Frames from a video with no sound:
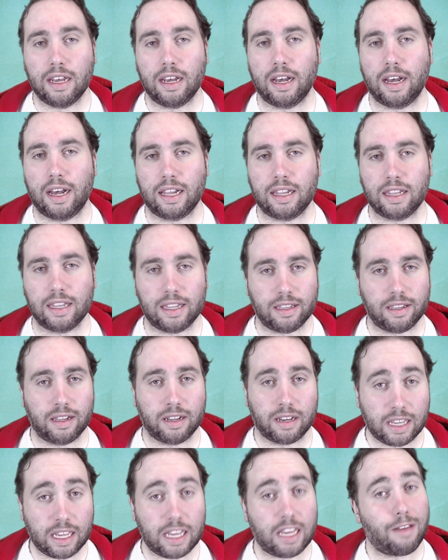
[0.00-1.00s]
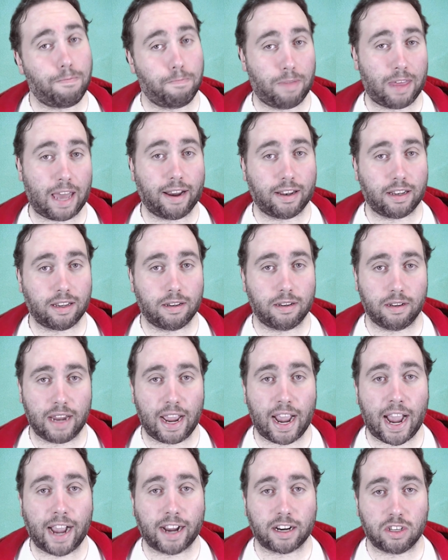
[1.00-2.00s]
uh, keep that
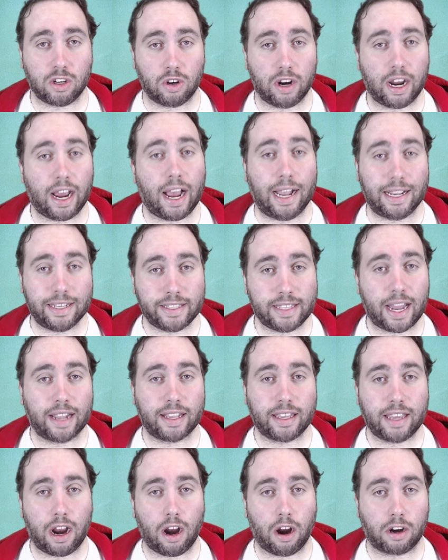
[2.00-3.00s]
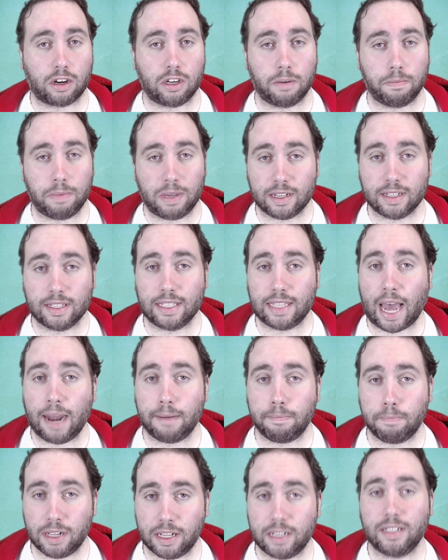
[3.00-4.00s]
actor as that character because
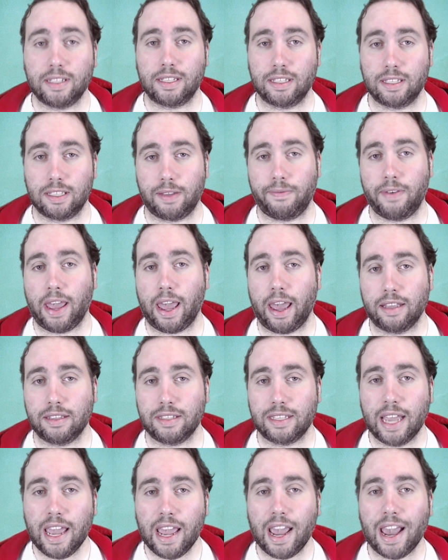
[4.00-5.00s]
that pleases the fans.